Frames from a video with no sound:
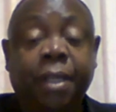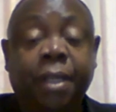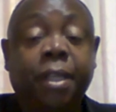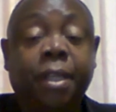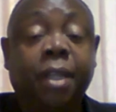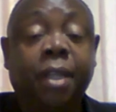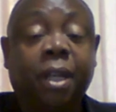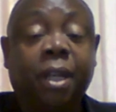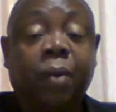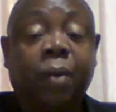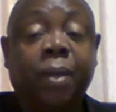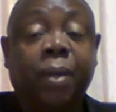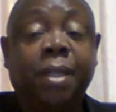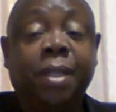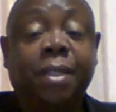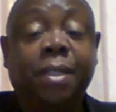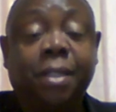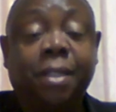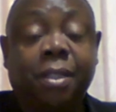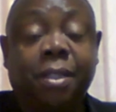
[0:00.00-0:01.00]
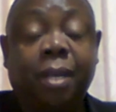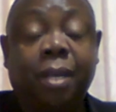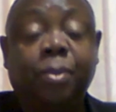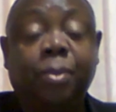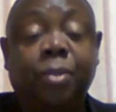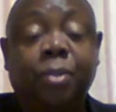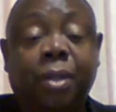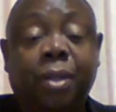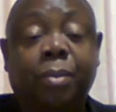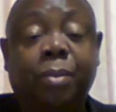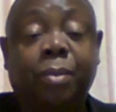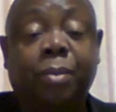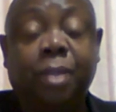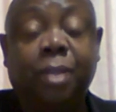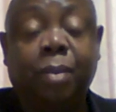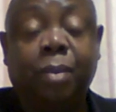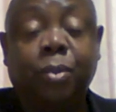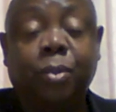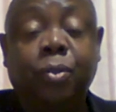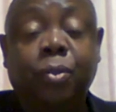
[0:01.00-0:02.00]
In other words, it's
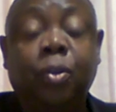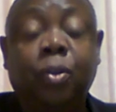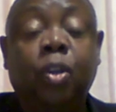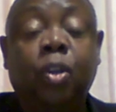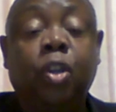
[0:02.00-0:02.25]
www